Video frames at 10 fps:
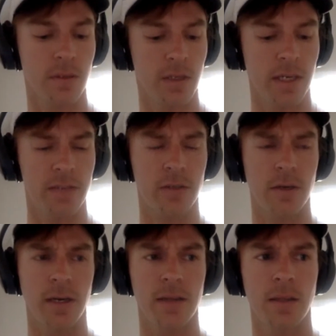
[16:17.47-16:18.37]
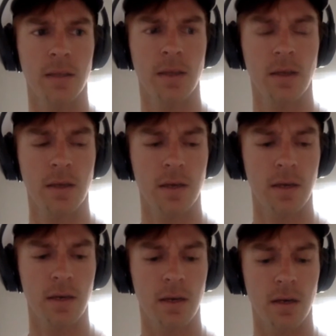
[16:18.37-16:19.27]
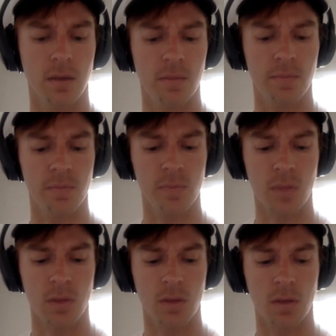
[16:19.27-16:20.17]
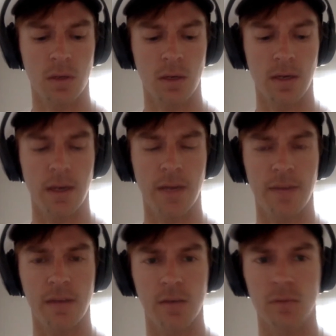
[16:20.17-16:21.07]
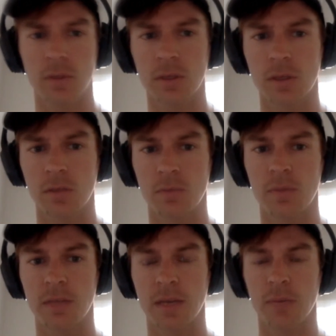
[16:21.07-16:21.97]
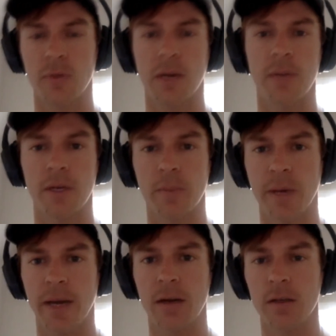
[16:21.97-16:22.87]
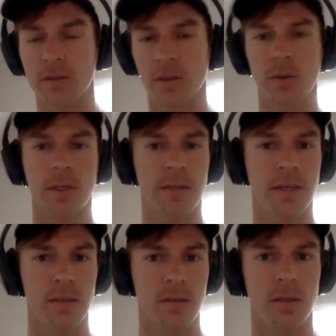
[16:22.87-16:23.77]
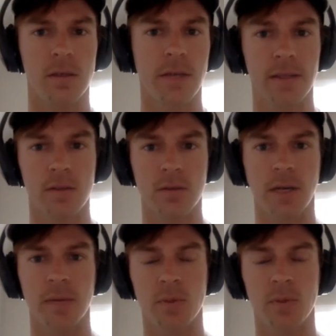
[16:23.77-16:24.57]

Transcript: Yeah, so I, um, I, I think a really good kind of primary pattern is going at that center net strap.